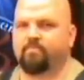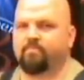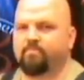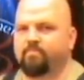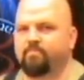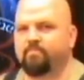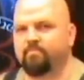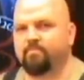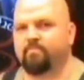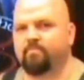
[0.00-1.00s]

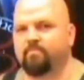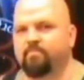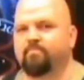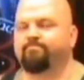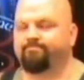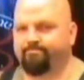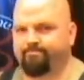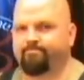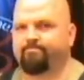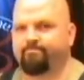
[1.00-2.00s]

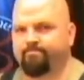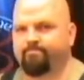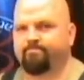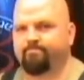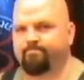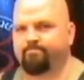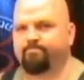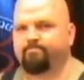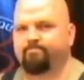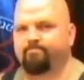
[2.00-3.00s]

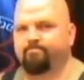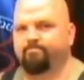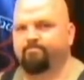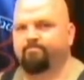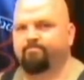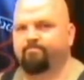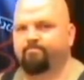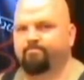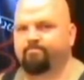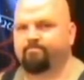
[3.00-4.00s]

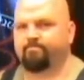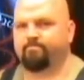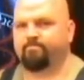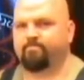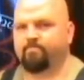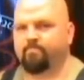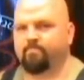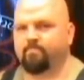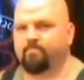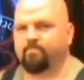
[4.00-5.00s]

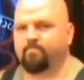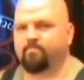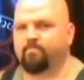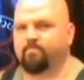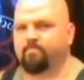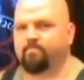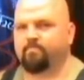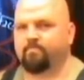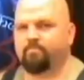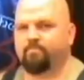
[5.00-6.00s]

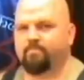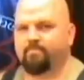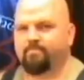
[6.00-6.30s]
This person isn't speaking.